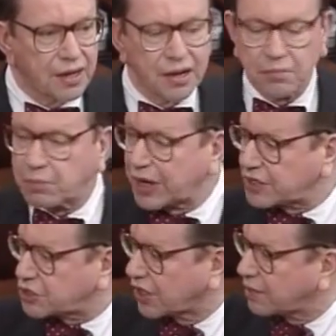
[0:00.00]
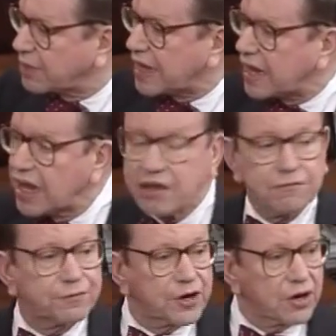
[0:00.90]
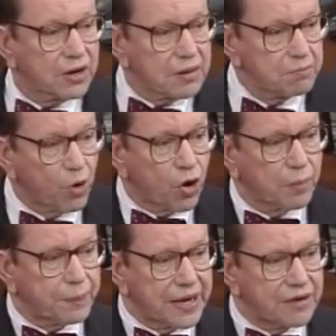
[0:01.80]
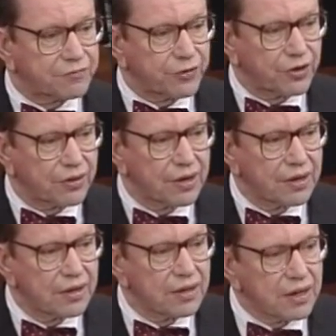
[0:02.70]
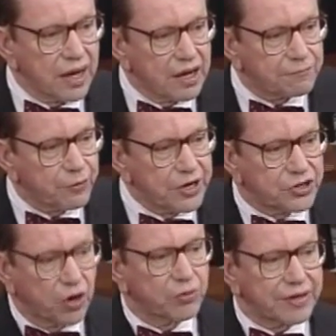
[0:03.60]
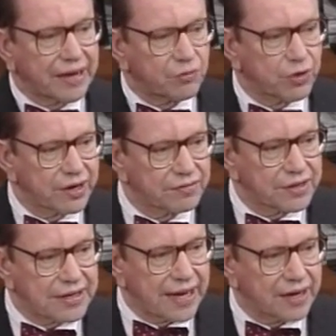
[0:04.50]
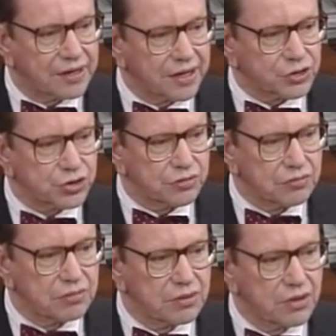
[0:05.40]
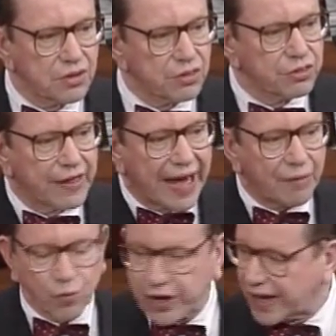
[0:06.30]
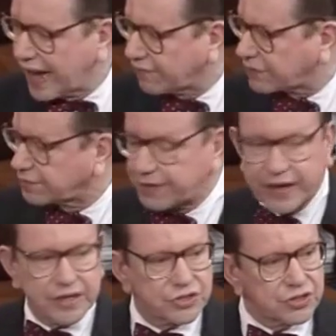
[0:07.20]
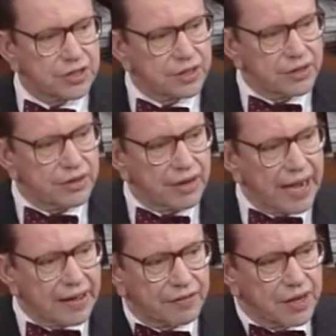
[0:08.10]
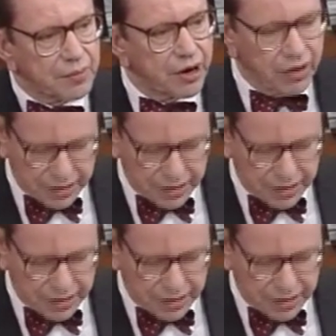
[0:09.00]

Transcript: But it's going to be infinitely more painful if we don't get rid of the debt addiction. That we have to face, and the American